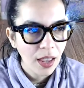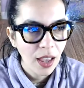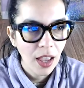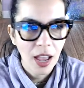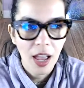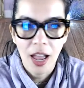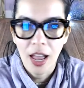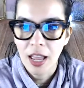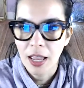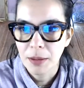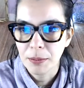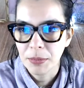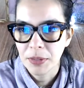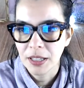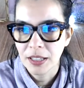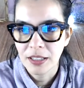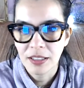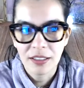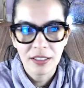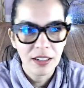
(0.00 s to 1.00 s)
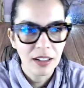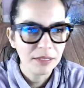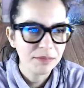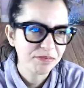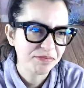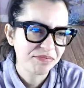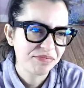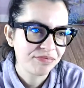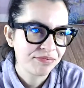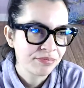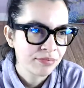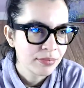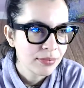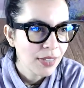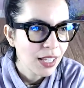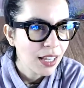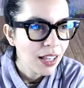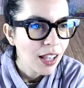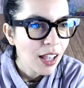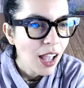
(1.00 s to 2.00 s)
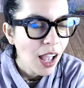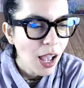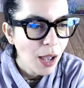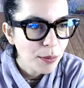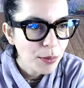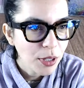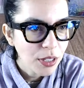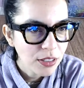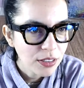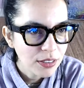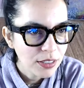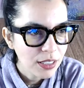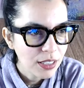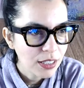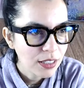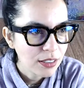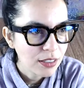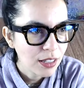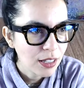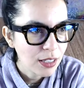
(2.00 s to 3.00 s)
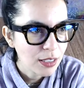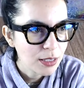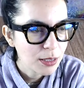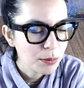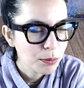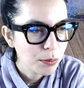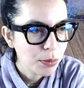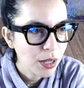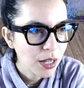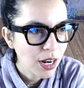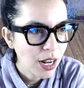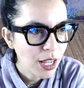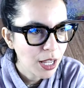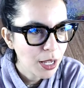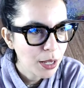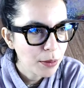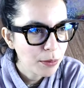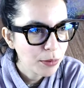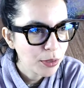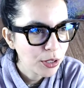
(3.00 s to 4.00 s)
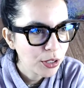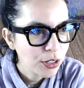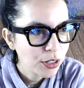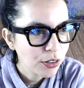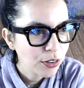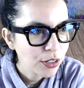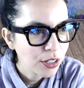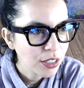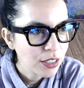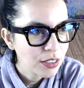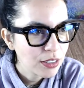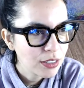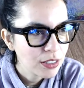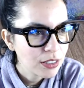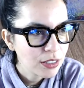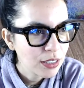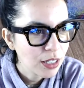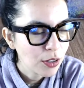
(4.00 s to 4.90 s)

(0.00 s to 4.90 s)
I mean, I'm not saying yes, but I am curious.